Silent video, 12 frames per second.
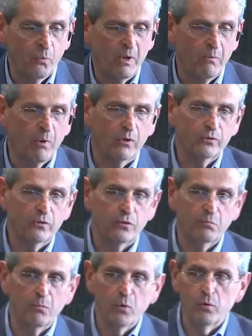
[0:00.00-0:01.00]
We want
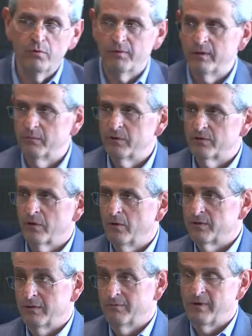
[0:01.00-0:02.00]
to move, and we
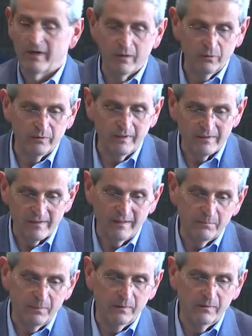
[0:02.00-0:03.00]
saw some very good
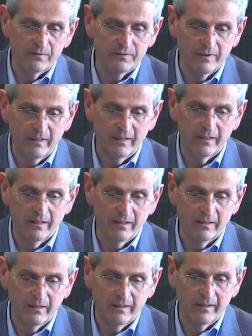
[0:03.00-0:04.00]
examples
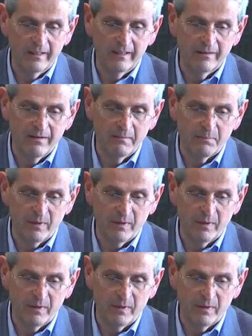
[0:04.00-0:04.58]
in the